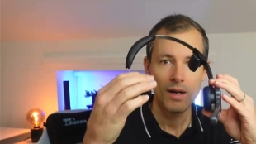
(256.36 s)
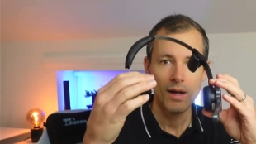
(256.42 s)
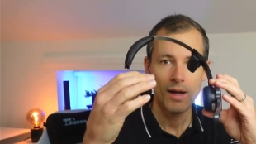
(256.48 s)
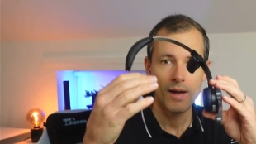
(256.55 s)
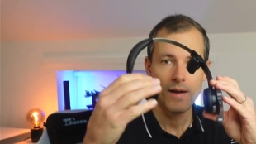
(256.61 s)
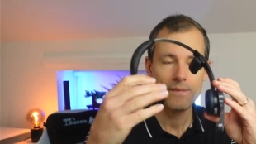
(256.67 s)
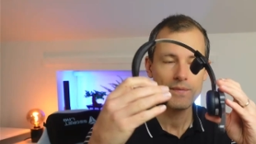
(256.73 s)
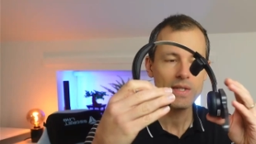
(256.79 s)

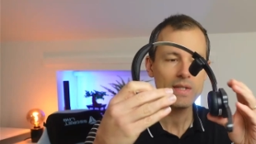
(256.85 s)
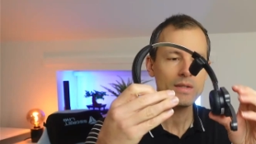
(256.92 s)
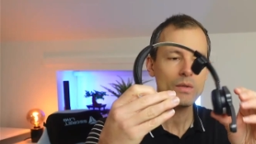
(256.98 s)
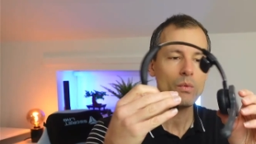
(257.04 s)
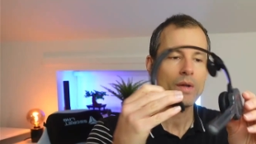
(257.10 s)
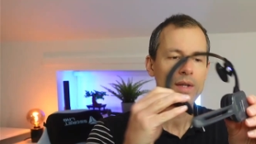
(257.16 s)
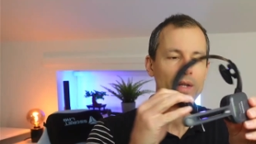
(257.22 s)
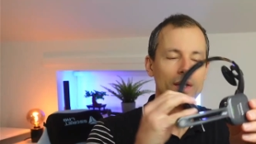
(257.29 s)
and that's the
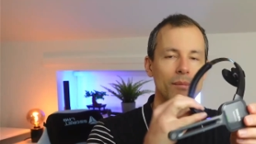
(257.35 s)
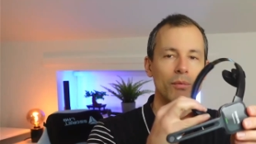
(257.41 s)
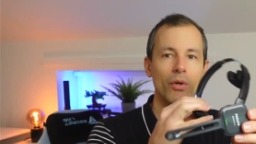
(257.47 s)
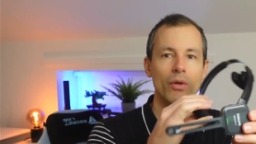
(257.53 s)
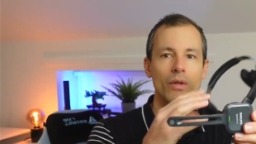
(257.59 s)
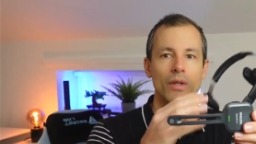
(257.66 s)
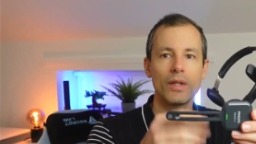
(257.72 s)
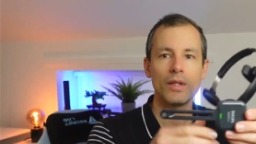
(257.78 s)
one that I'm
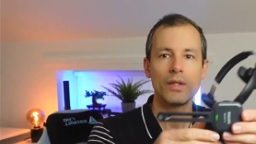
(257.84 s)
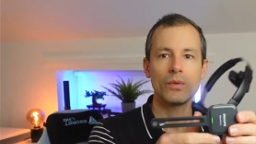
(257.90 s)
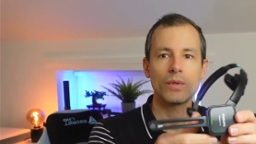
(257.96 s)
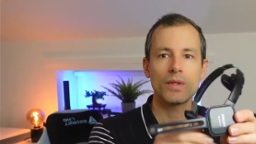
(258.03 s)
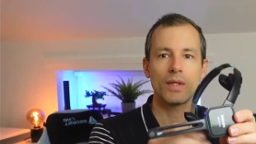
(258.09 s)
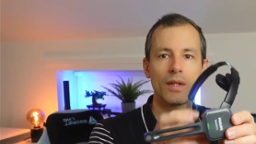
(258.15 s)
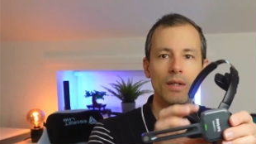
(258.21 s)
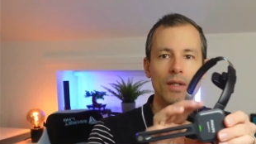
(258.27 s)
currently
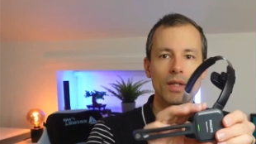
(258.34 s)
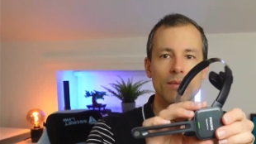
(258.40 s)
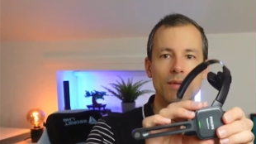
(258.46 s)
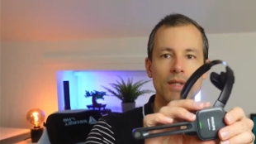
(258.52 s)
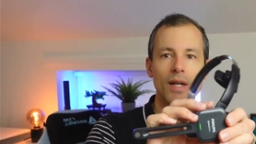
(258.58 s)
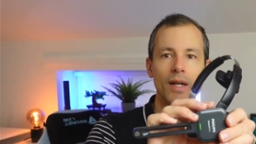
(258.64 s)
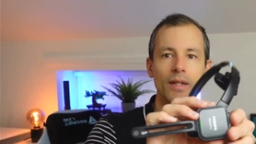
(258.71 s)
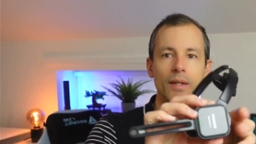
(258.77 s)
using. This
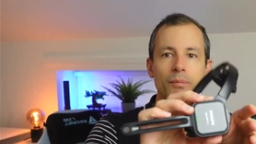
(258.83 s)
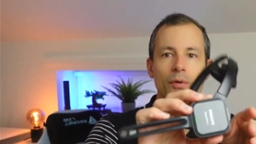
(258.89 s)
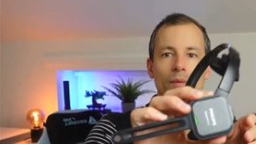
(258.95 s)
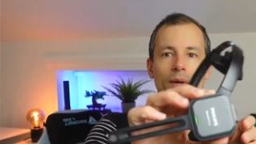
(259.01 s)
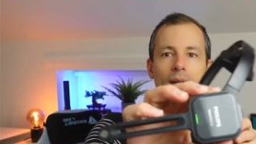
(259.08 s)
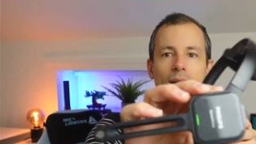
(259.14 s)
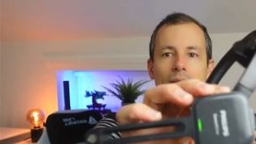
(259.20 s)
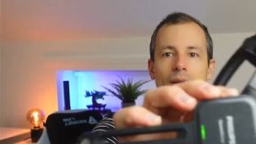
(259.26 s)
was kindly
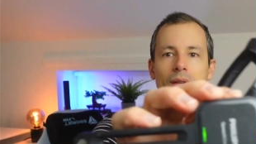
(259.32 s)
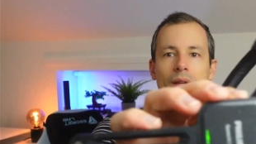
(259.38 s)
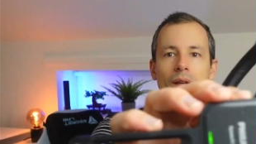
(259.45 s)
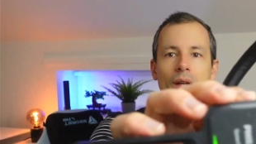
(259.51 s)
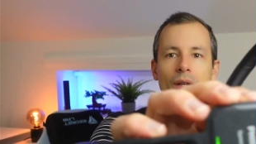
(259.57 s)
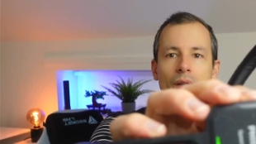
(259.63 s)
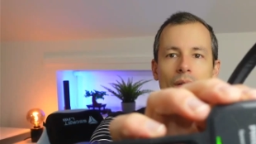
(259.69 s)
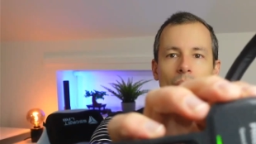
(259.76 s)
provided
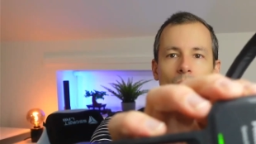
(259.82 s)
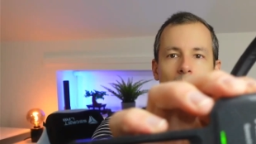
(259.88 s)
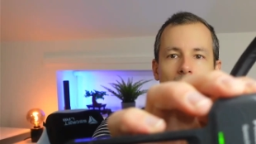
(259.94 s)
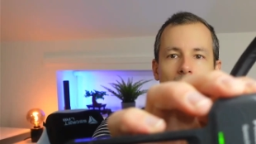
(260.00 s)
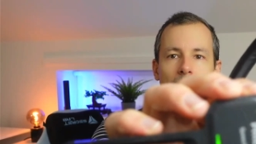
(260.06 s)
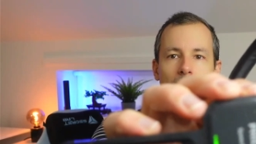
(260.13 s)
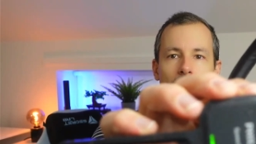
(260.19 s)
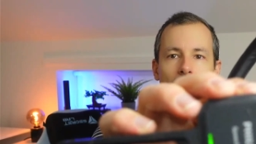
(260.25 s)
to
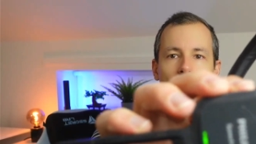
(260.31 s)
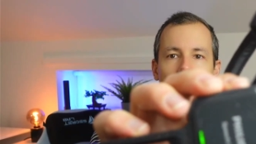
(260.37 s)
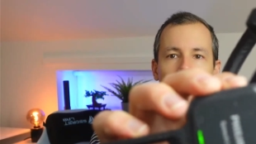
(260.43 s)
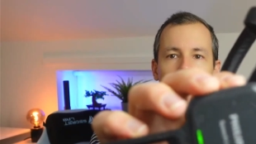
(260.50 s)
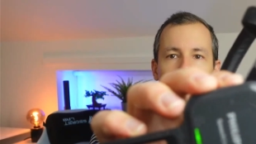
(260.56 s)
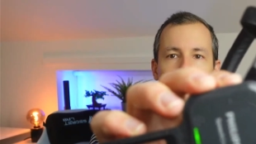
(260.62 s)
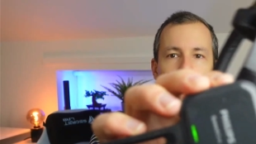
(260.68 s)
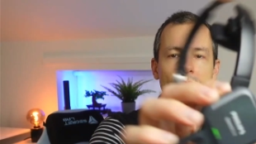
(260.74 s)
me
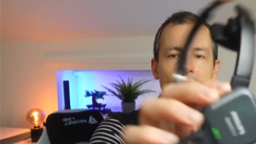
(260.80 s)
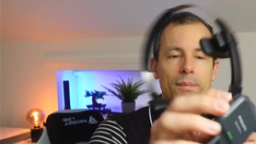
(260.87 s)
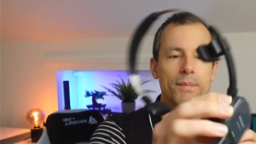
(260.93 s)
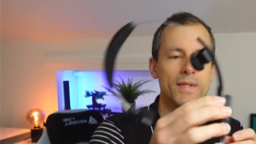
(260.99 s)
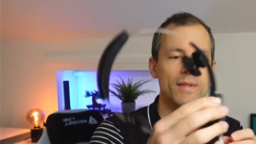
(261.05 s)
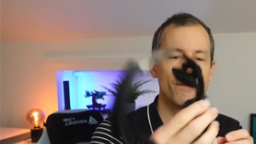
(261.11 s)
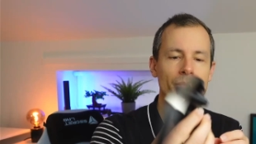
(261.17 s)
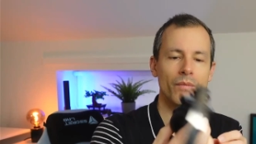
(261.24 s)
by
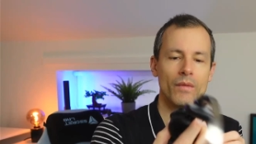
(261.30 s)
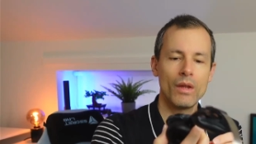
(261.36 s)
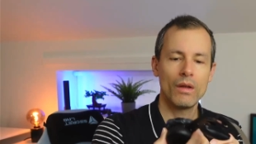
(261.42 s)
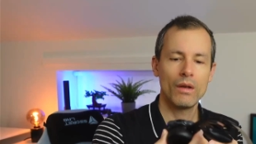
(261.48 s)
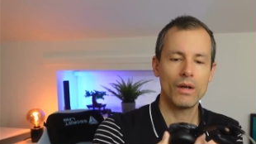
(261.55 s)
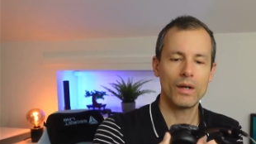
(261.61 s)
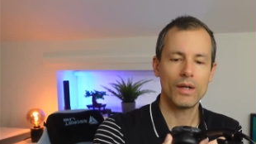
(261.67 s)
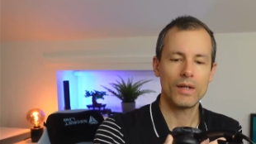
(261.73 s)
Philips.
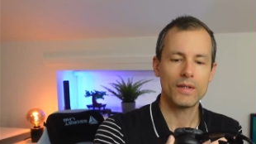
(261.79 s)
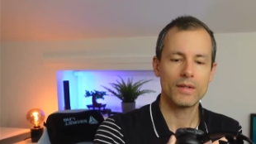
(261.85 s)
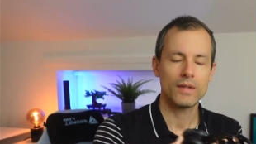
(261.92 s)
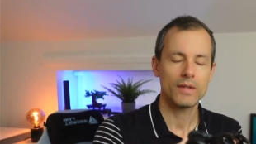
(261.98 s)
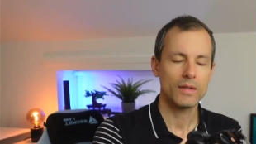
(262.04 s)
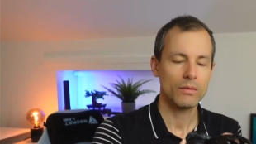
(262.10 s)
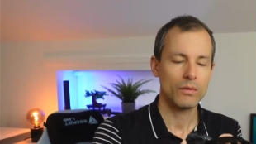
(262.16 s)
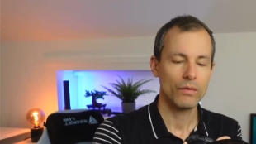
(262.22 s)
Uh,
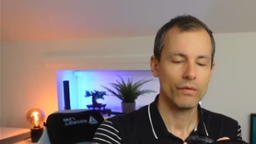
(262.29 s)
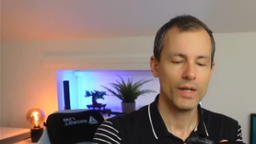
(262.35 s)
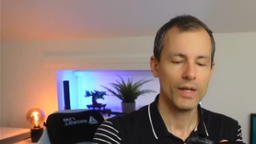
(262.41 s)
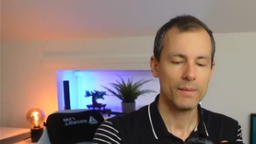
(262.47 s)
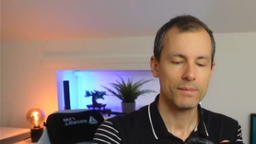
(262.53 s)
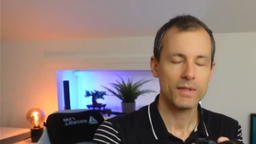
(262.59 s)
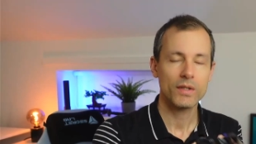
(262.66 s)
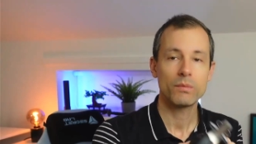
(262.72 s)
it's
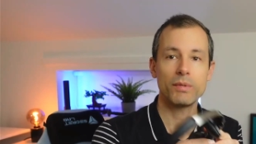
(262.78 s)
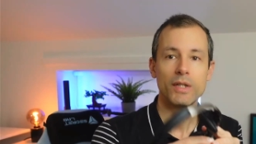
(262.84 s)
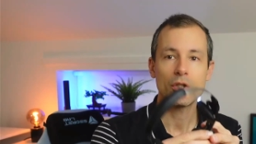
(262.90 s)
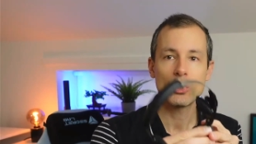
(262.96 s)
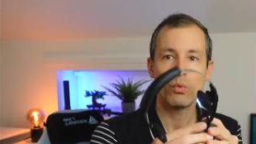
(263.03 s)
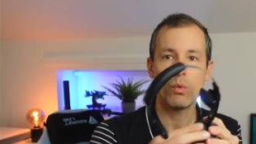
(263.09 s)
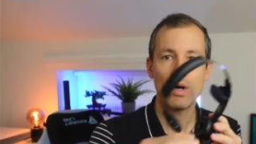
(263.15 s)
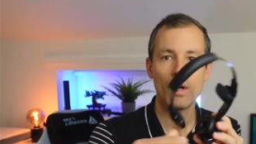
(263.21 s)
Philips
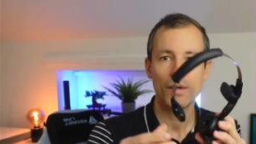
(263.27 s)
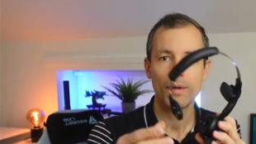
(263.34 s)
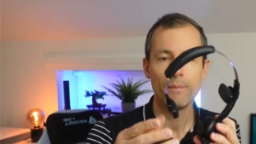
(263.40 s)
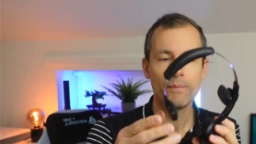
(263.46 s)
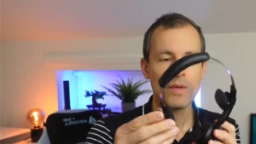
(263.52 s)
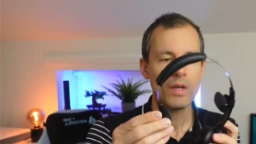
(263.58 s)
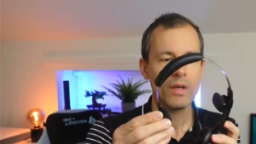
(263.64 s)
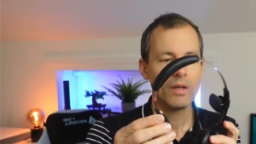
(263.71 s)
SpeechOne.
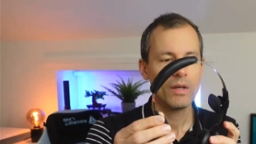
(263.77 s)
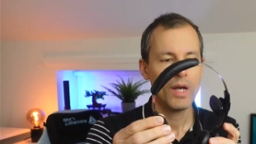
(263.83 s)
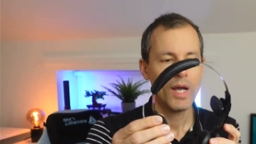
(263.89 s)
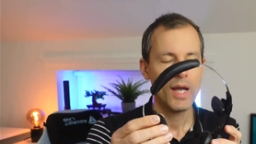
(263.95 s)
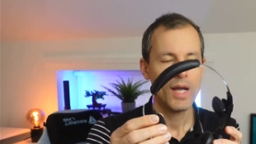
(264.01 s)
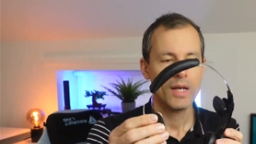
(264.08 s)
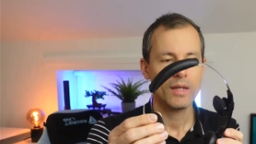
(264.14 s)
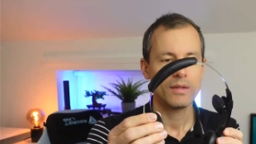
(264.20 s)

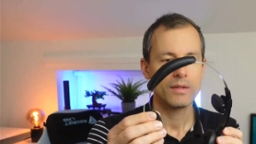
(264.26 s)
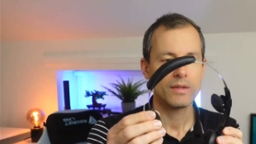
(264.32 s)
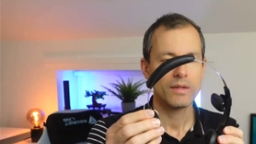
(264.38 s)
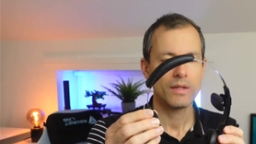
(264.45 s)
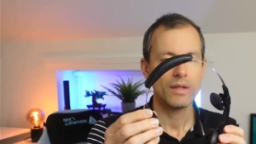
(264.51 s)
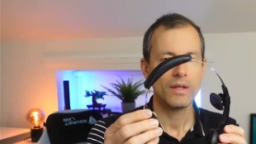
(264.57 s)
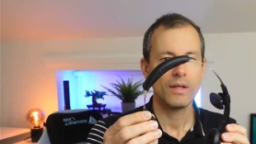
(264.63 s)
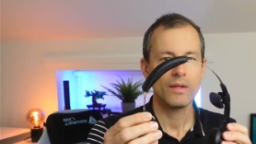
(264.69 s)
And
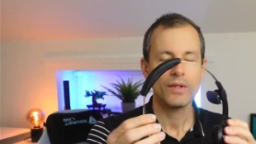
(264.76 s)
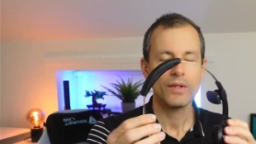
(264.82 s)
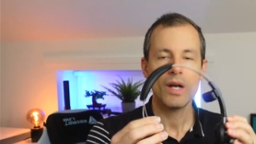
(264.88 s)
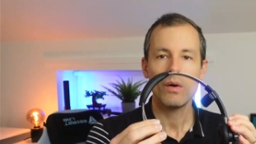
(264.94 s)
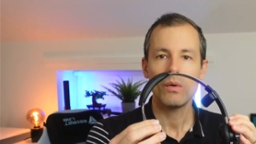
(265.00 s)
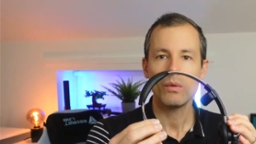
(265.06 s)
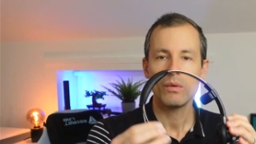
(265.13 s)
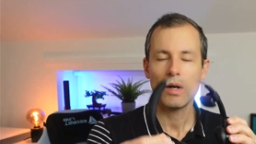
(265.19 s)

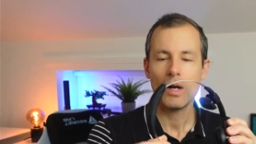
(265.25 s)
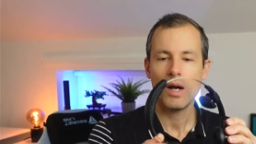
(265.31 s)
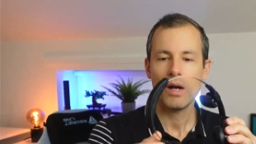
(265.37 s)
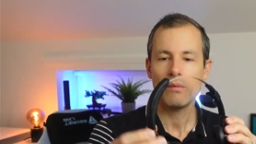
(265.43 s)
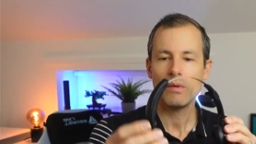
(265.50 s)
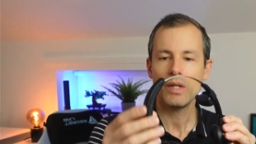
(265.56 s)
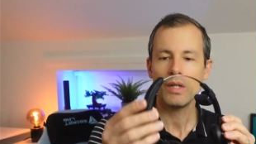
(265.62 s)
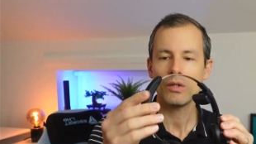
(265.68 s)
now I
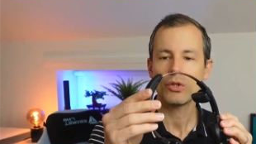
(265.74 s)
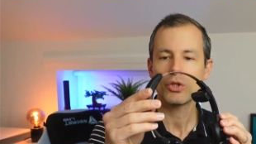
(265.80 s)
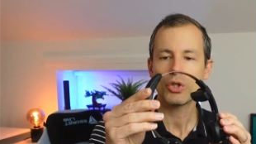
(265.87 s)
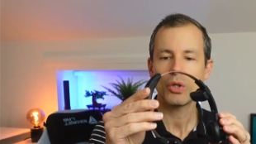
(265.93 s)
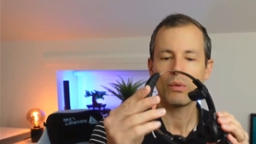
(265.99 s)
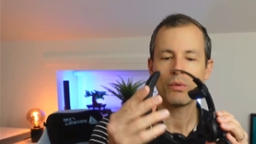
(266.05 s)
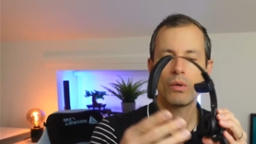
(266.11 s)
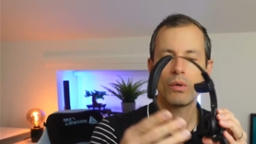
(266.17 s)
will
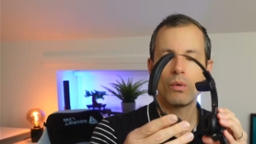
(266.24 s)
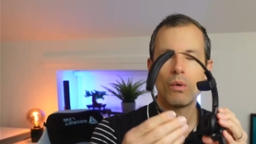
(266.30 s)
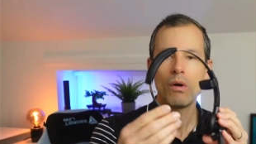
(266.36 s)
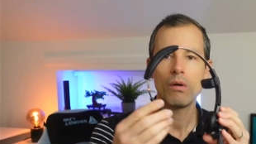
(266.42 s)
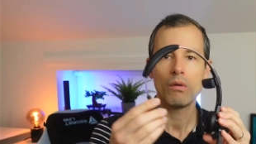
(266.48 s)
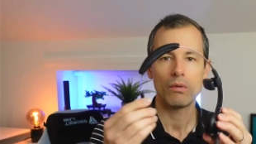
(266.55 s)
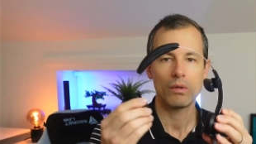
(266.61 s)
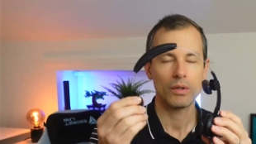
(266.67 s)
show you,
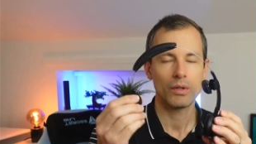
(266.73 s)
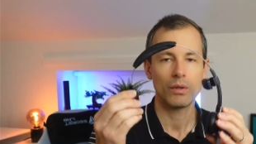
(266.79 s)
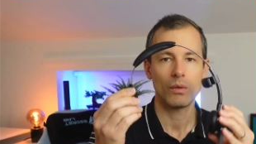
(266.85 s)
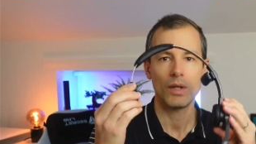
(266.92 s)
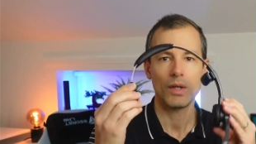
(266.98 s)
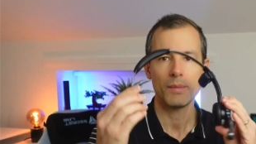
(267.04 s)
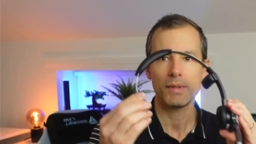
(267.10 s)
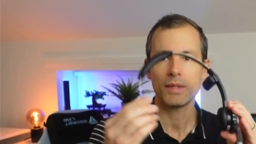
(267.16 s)
you know,
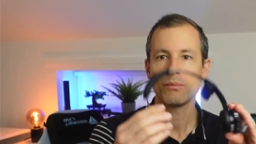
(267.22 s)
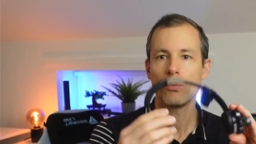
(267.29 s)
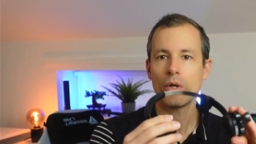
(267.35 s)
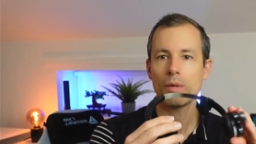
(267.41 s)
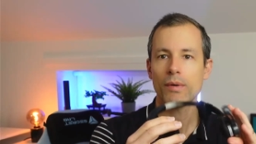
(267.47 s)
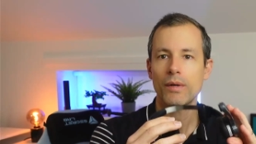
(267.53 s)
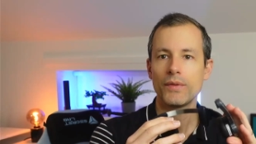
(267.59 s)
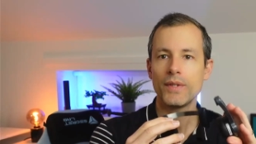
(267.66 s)
a little bit more
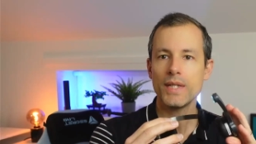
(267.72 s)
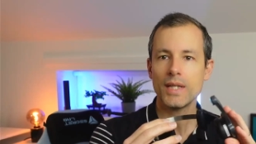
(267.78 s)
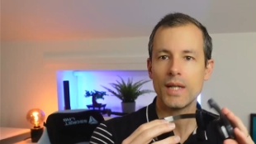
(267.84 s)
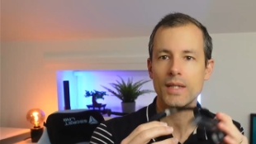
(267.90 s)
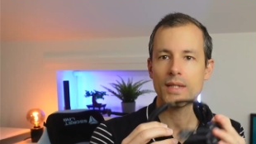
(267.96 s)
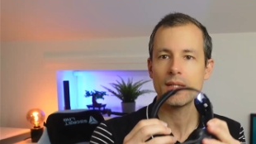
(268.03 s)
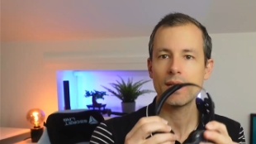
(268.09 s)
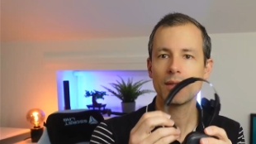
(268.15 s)
about this
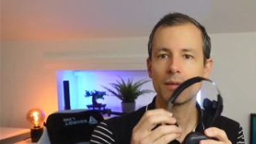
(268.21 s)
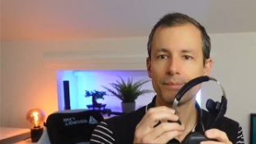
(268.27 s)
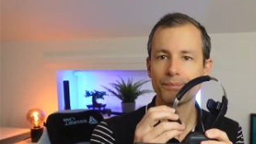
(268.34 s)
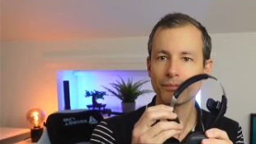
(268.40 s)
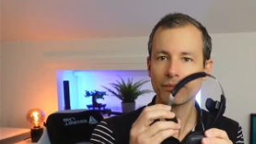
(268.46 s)
headset